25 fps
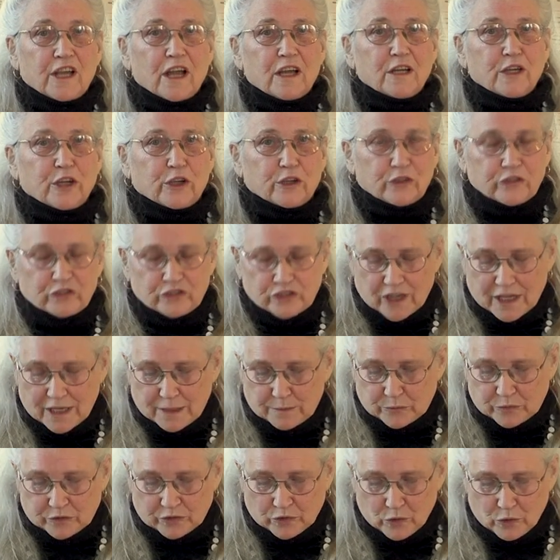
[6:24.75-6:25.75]
younger
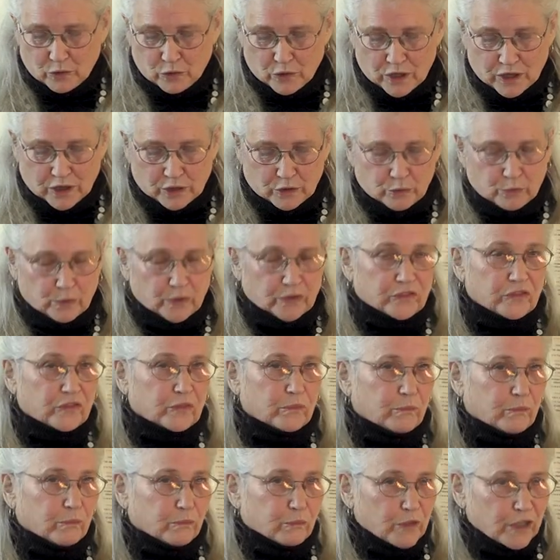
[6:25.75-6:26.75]
James Hoare, who
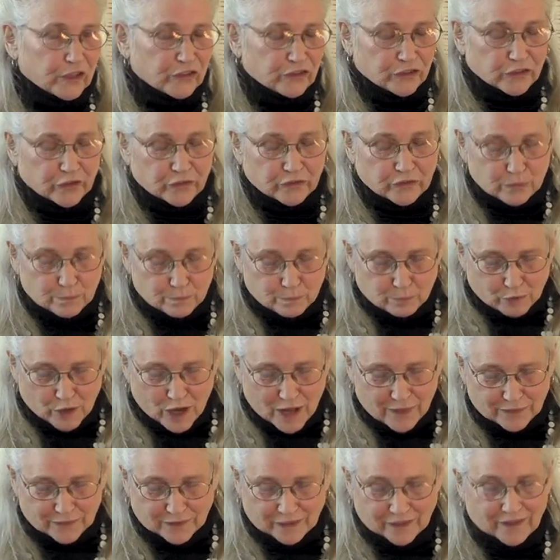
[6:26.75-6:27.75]
was Richard's
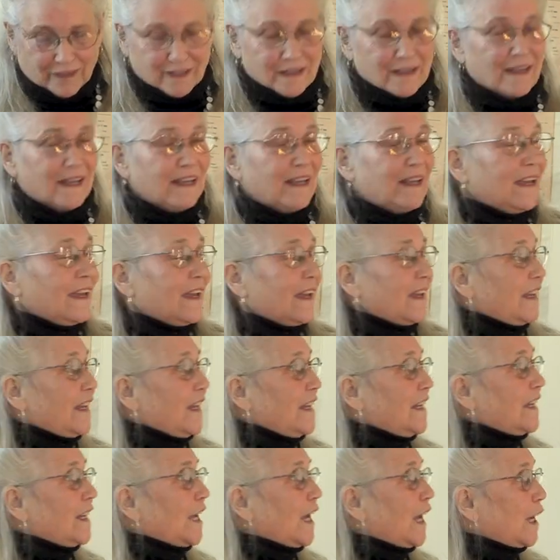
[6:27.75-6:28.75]
brother,
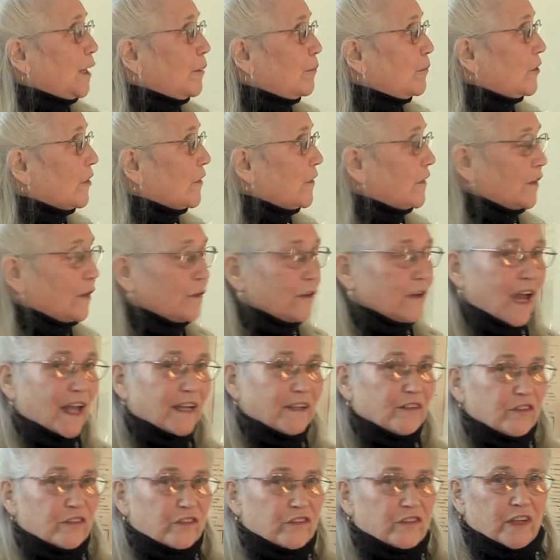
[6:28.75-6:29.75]
he came to the
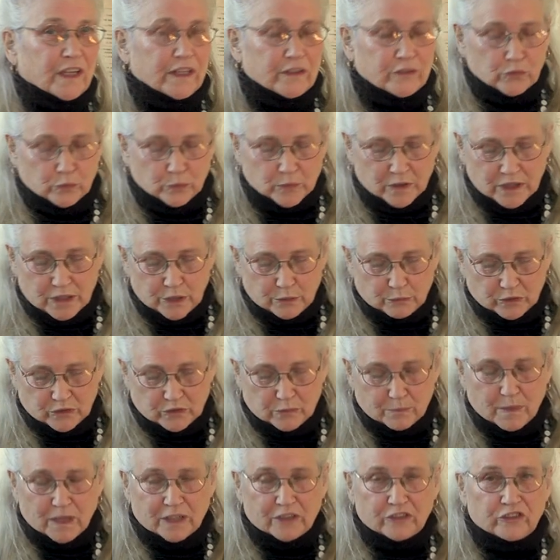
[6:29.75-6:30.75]
United States when he
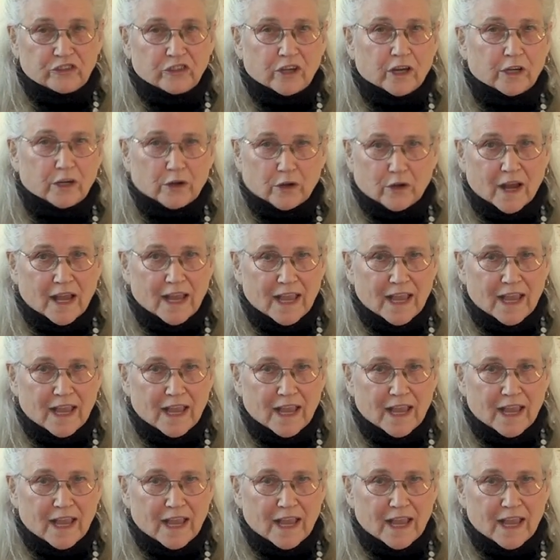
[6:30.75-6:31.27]
was much younger.